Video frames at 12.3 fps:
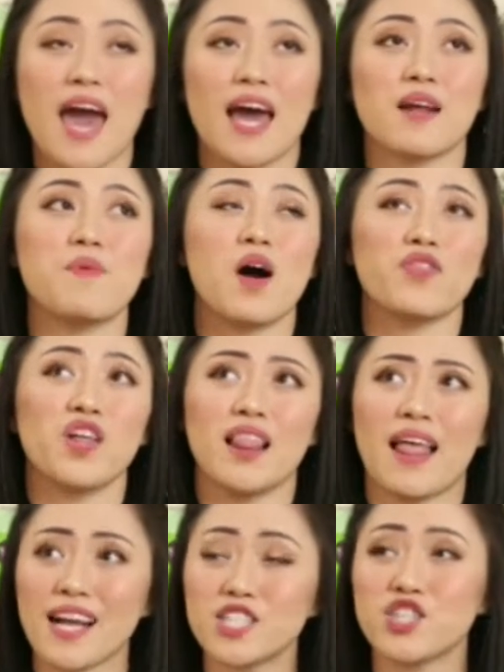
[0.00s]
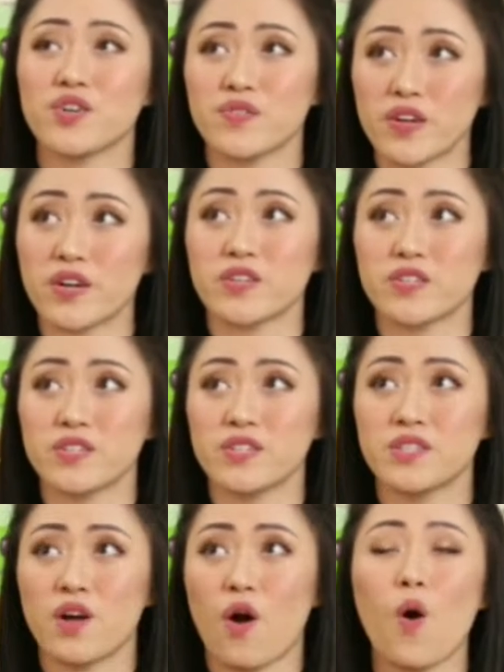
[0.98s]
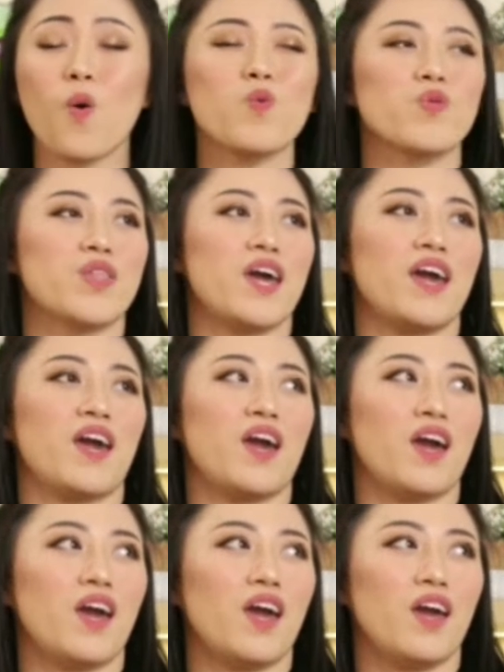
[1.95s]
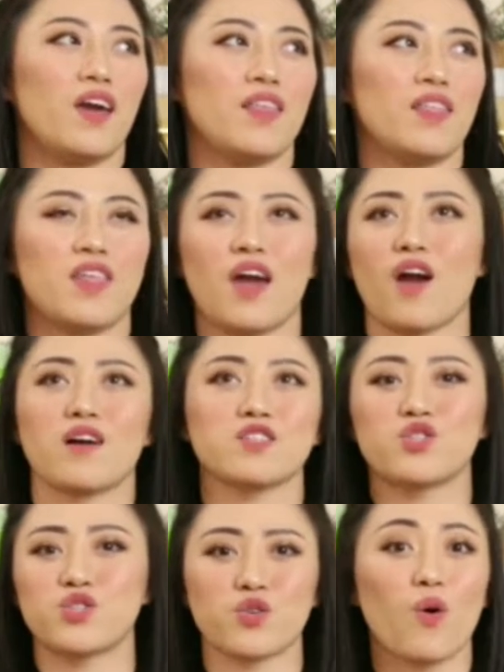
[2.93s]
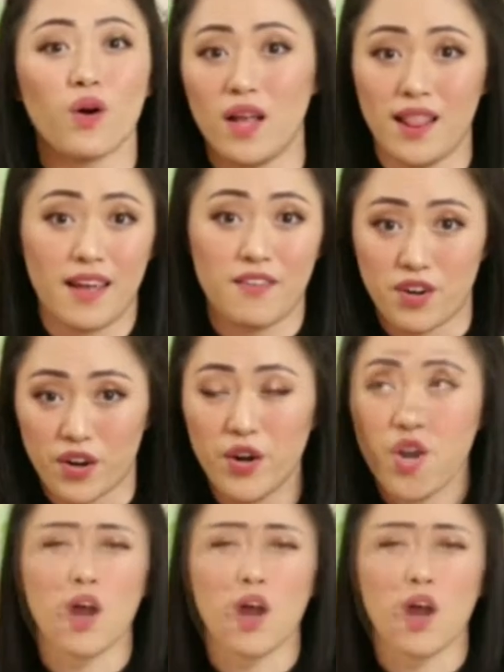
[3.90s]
And about the lecturers, oh, they are so clever.